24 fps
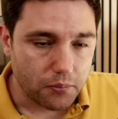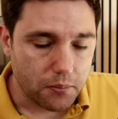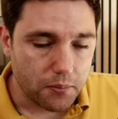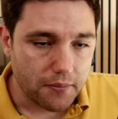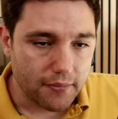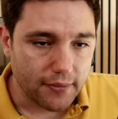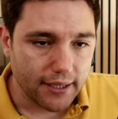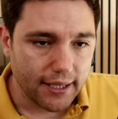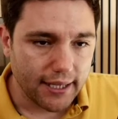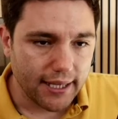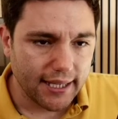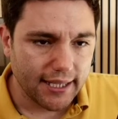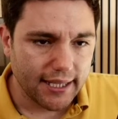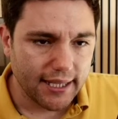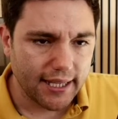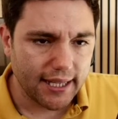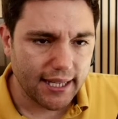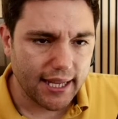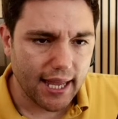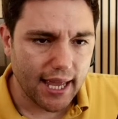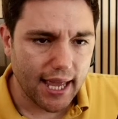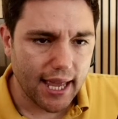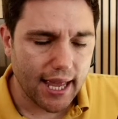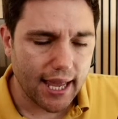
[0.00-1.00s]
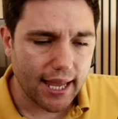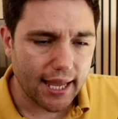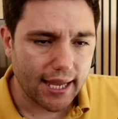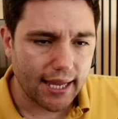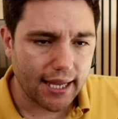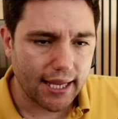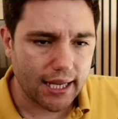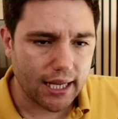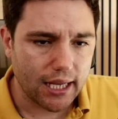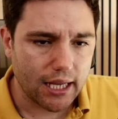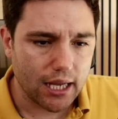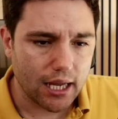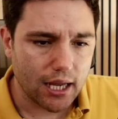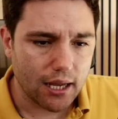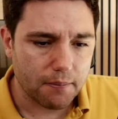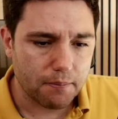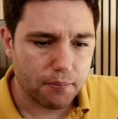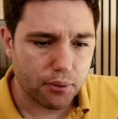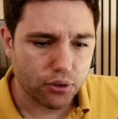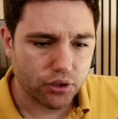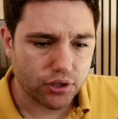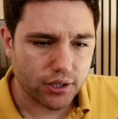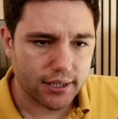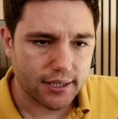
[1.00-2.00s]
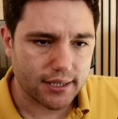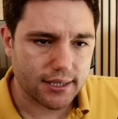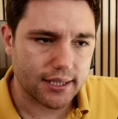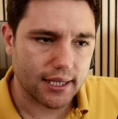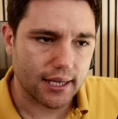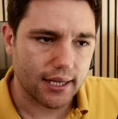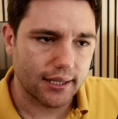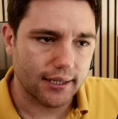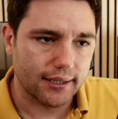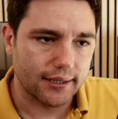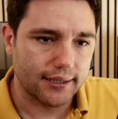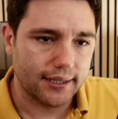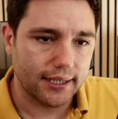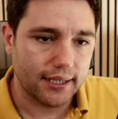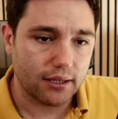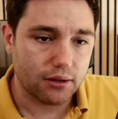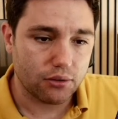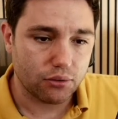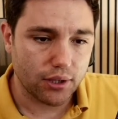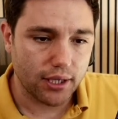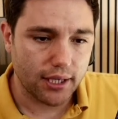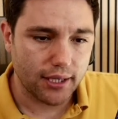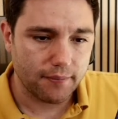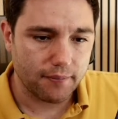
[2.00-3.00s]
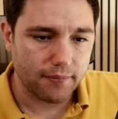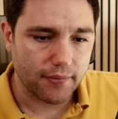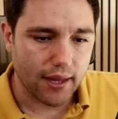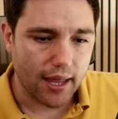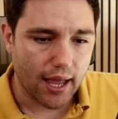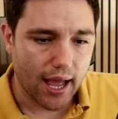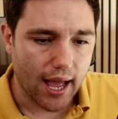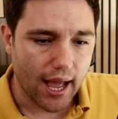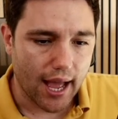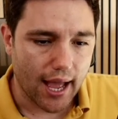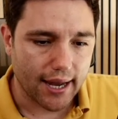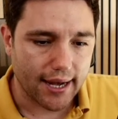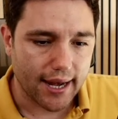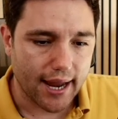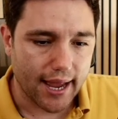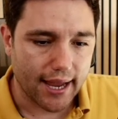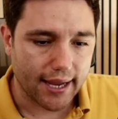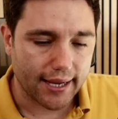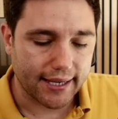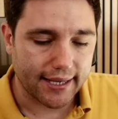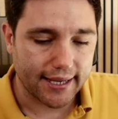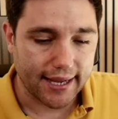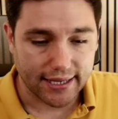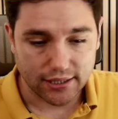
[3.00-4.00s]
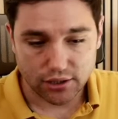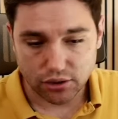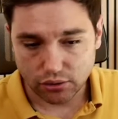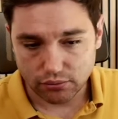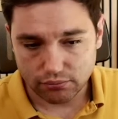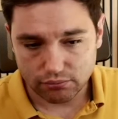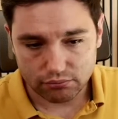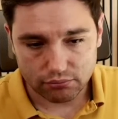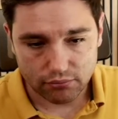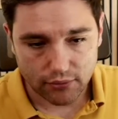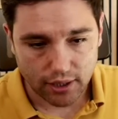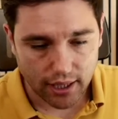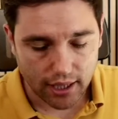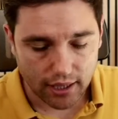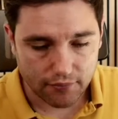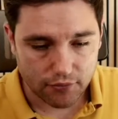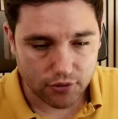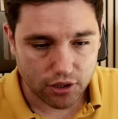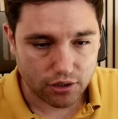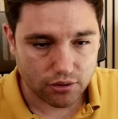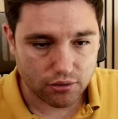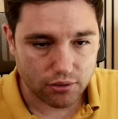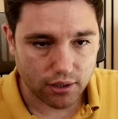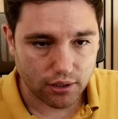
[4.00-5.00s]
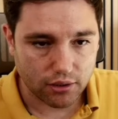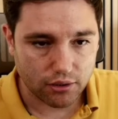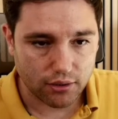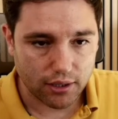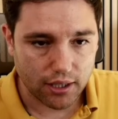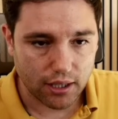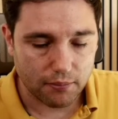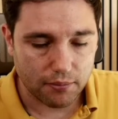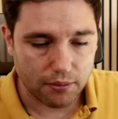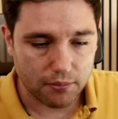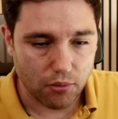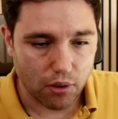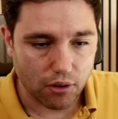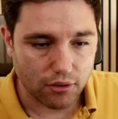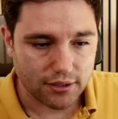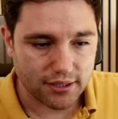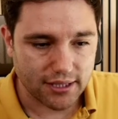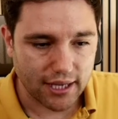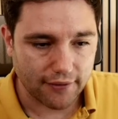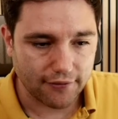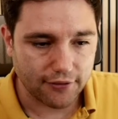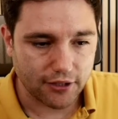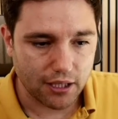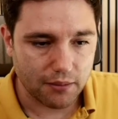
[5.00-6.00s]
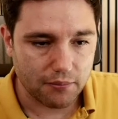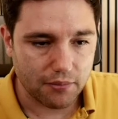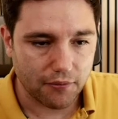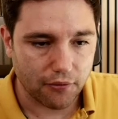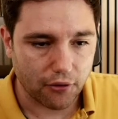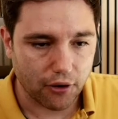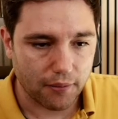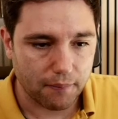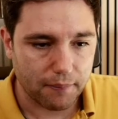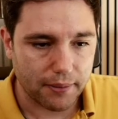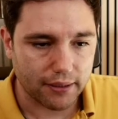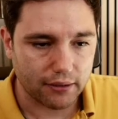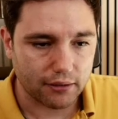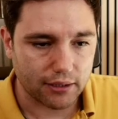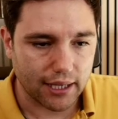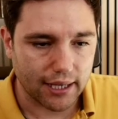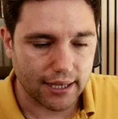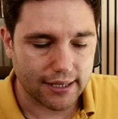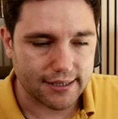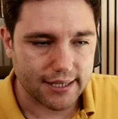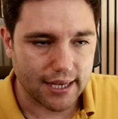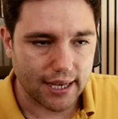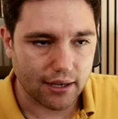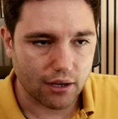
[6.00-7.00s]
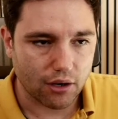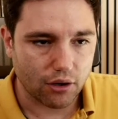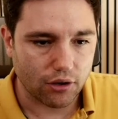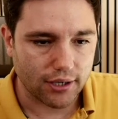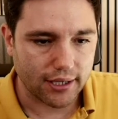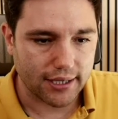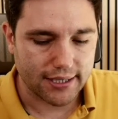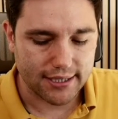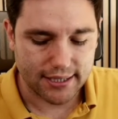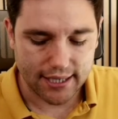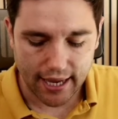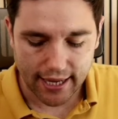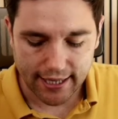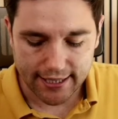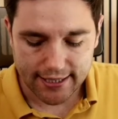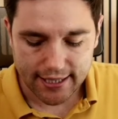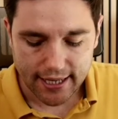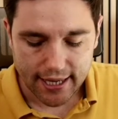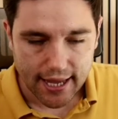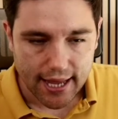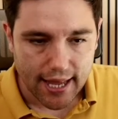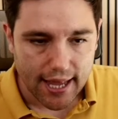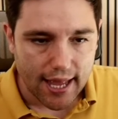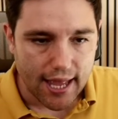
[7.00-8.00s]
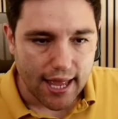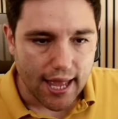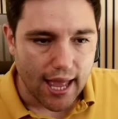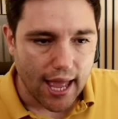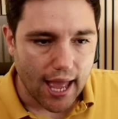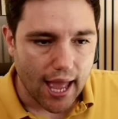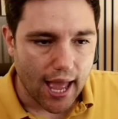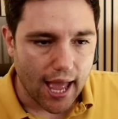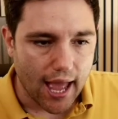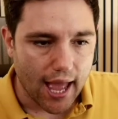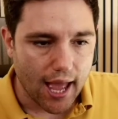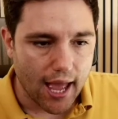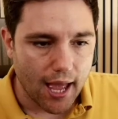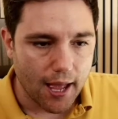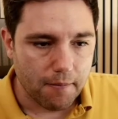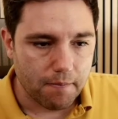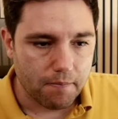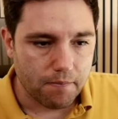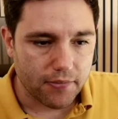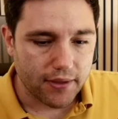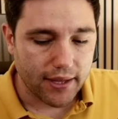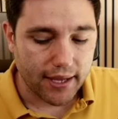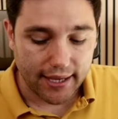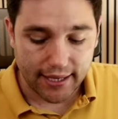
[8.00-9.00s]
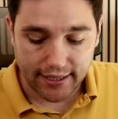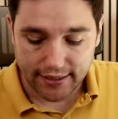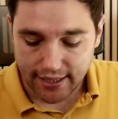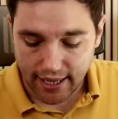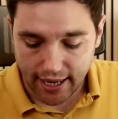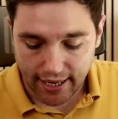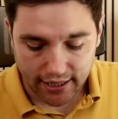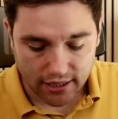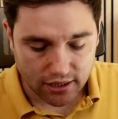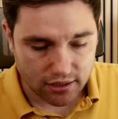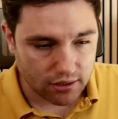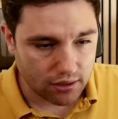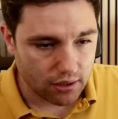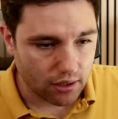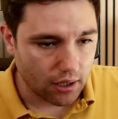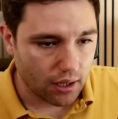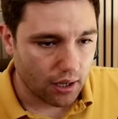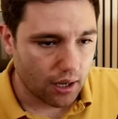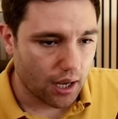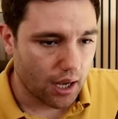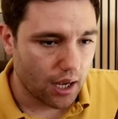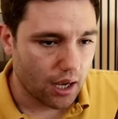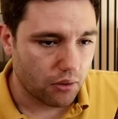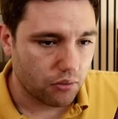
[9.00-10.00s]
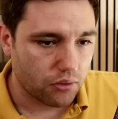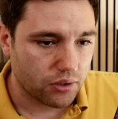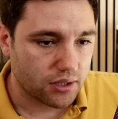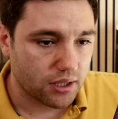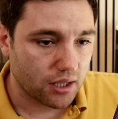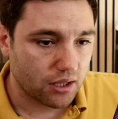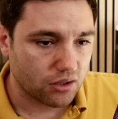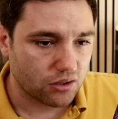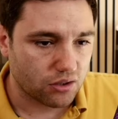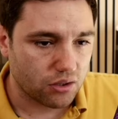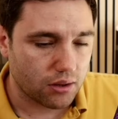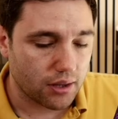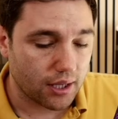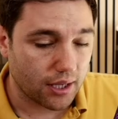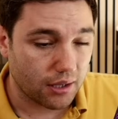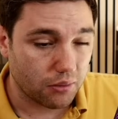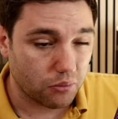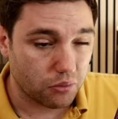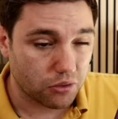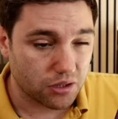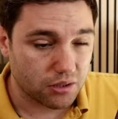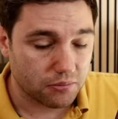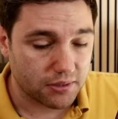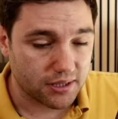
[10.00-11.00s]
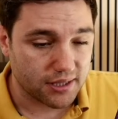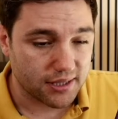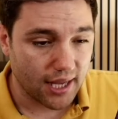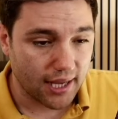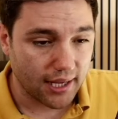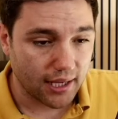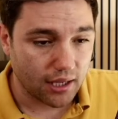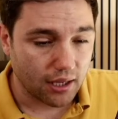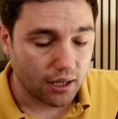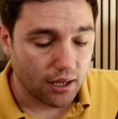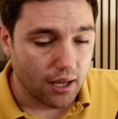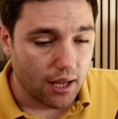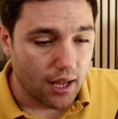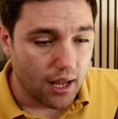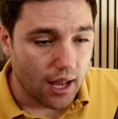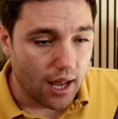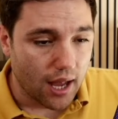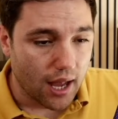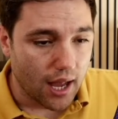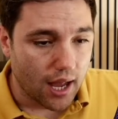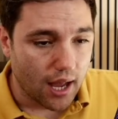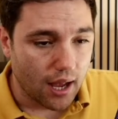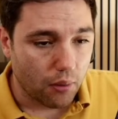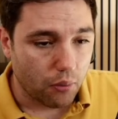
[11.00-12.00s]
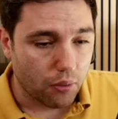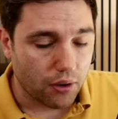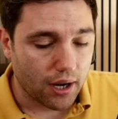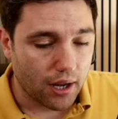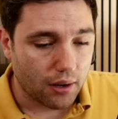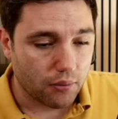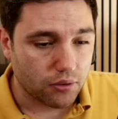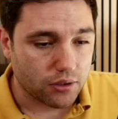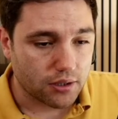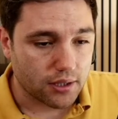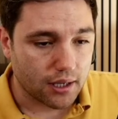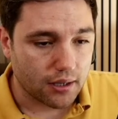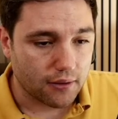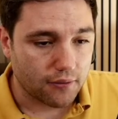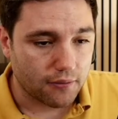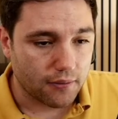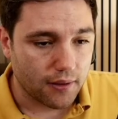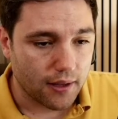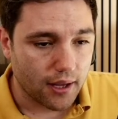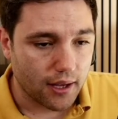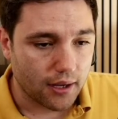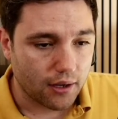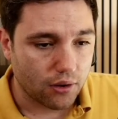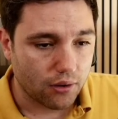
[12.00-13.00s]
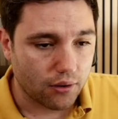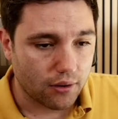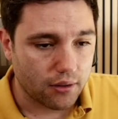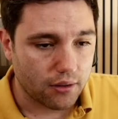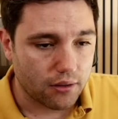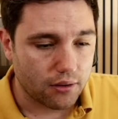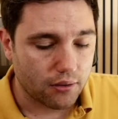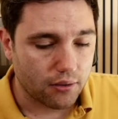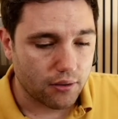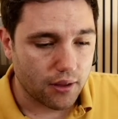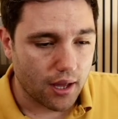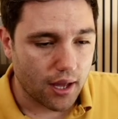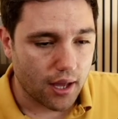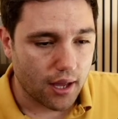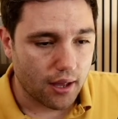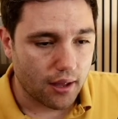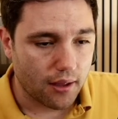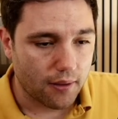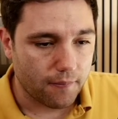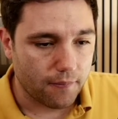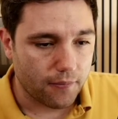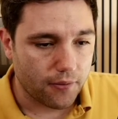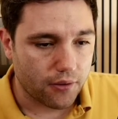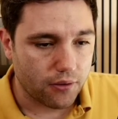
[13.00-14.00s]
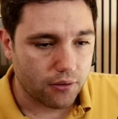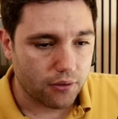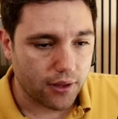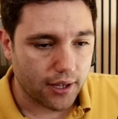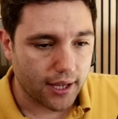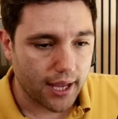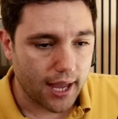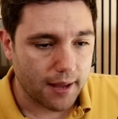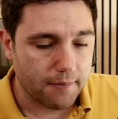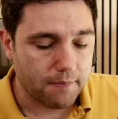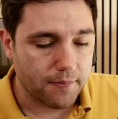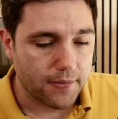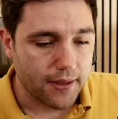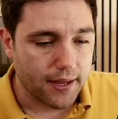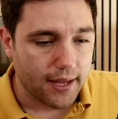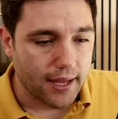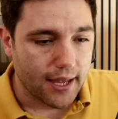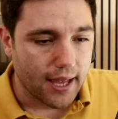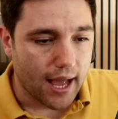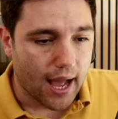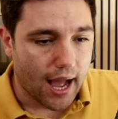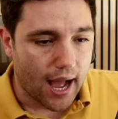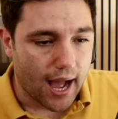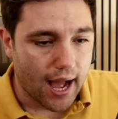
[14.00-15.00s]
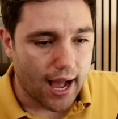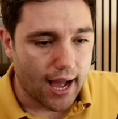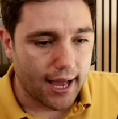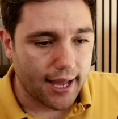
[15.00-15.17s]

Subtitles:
in here, he pushes d3, and I castle, just trying to get a bit more safety before I build an attack on his side. He takes, which I also think it was a mistake when I was kind of going through the game. And